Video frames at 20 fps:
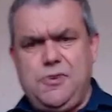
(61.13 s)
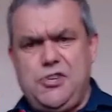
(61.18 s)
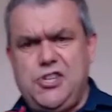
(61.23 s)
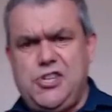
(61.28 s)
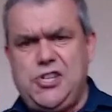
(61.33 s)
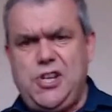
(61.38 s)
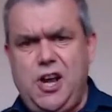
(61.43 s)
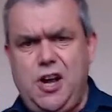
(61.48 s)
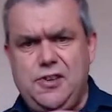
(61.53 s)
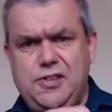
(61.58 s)

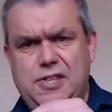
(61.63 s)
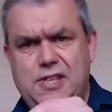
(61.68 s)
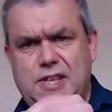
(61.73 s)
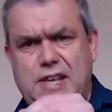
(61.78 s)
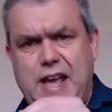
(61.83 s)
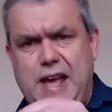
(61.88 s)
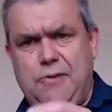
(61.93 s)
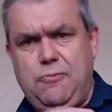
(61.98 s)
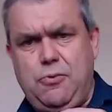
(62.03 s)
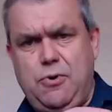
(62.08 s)
start at the
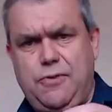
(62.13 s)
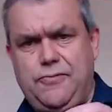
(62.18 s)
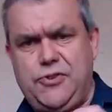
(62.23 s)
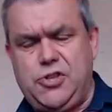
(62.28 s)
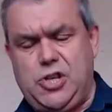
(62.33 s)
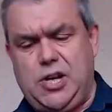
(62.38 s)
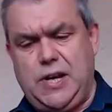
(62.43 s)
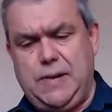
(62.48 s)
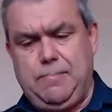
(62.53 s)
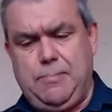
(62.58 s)
end where I've
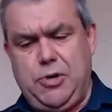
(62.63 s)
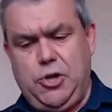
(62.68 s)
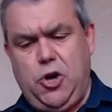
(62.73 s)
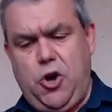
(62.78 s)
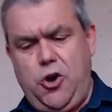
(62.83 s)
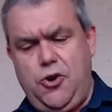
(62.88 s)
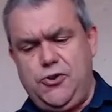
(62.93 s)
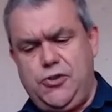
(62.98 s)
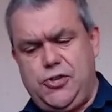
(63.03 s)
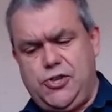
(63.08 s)
tied my
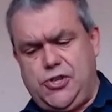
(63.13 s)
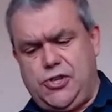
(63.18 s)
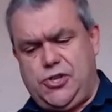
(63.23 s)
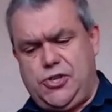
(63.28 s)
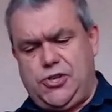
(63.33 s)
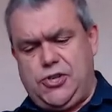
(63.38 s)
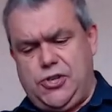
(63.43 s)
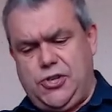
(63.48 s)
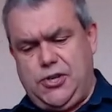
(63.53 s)
knots.